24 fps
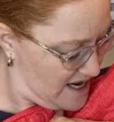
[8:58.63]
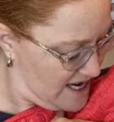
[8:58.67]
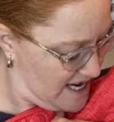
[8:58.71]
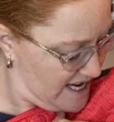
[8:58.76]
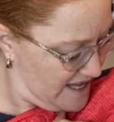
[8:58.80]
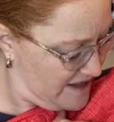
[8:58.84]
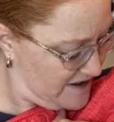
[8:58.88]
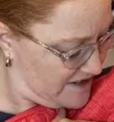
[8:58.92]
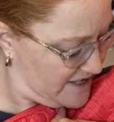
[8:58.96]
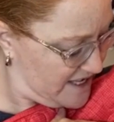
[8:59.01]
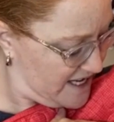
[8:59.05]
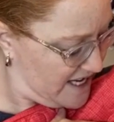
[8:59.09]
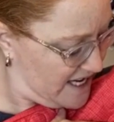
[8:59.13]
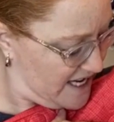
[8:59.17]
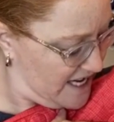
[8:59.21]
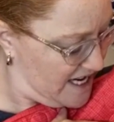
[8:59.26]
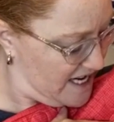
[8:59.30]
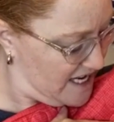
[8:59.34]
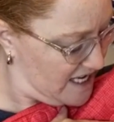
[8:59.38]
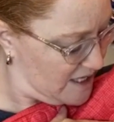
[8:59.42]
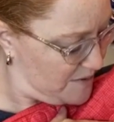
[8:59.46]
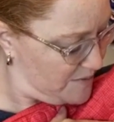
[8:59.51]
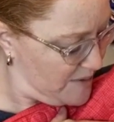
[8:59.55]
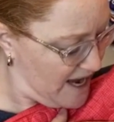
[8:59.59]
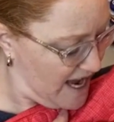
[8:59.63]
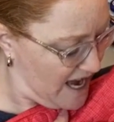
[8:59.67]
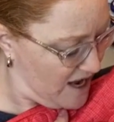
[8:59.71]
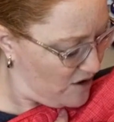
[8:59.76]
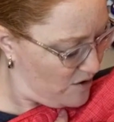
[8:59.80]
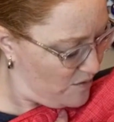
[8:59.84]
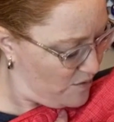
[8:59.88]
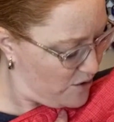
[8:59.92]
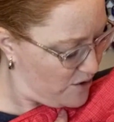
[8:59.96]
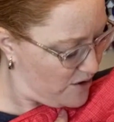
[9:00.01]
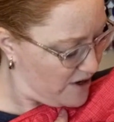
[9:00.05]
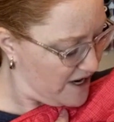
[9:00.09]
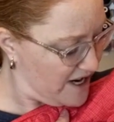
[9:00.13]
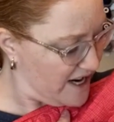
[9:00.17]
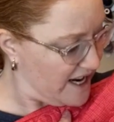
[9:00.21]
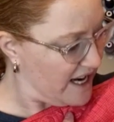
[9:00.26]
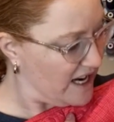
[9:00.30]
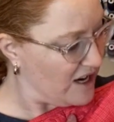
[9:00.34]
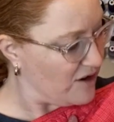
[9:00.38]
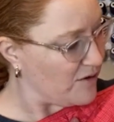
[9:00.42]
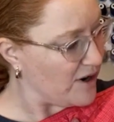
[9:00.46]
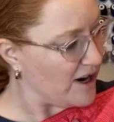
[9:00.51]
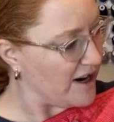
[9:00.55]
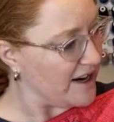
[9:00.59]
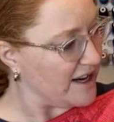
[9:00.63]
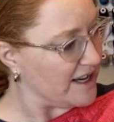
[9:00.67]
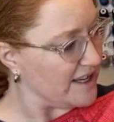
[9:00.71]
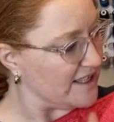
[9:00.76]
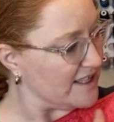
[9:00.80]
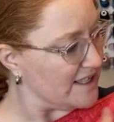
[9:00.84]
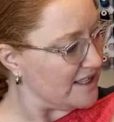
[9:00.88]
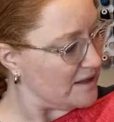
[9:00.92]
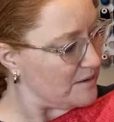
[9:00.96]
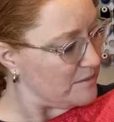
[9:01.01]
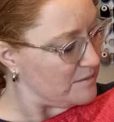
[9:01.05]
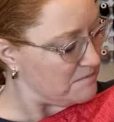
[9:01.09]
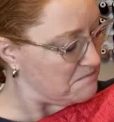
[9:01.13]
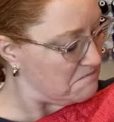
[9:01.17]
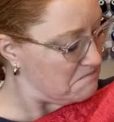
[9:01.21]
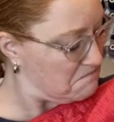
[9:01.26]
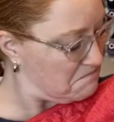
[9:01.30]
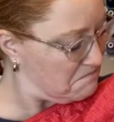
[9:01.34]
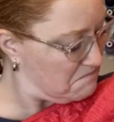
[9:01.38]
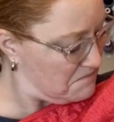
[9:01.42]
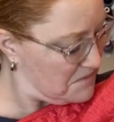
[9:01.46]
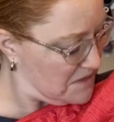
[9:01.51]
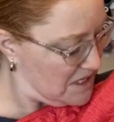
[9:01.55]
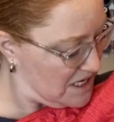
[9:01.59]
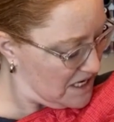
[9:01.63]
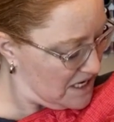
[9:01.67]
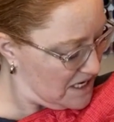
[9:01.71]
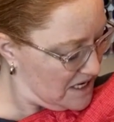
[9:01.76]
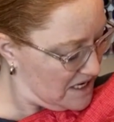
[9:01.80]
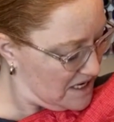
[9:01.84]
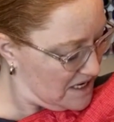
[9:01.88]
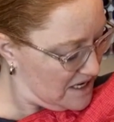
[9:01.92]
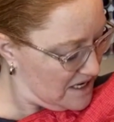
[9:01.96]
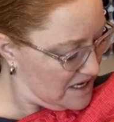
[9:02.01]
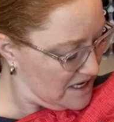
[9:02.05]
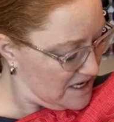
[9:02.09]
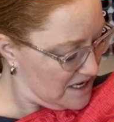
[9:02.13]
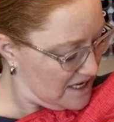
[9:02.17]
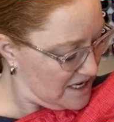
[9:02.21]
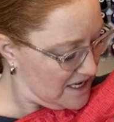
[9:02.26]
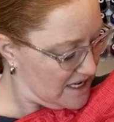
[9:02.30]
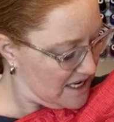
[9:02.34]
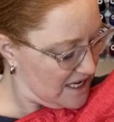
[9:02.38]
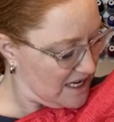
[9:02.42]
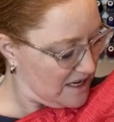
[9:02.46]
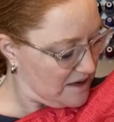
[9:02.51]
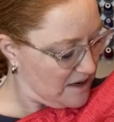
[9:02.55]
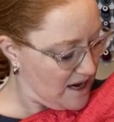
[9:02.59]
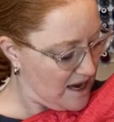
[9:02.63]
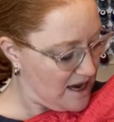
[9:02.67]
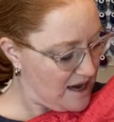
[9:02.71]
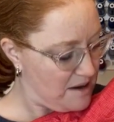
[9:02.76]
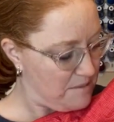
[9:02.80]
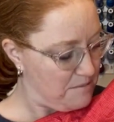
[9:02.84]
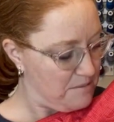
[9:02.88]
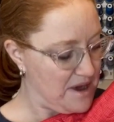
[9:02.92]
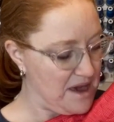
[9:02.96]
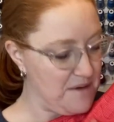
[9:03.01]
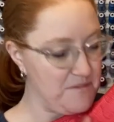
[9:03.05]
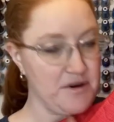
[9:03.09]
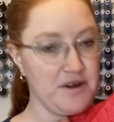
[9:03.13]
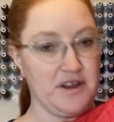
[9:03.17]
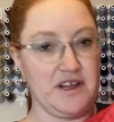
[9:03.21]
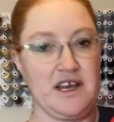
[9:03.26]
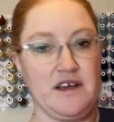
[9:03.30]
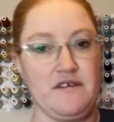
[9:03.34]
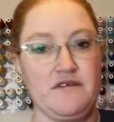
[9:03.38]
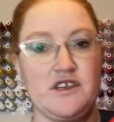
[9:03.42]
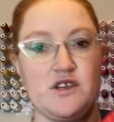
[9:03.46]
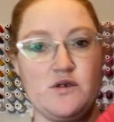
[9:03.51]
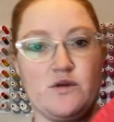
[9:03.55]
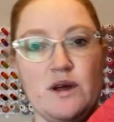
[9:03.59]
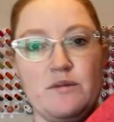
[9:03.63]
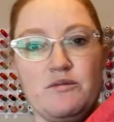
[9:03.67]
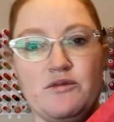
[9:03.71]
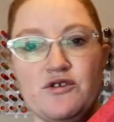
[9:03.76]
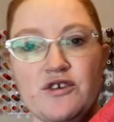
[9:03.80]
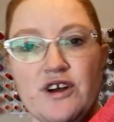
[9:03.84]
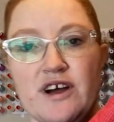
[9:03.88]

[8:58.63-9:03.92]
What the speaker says: He looks like he's paddleboarding, wearing some maple leaf swim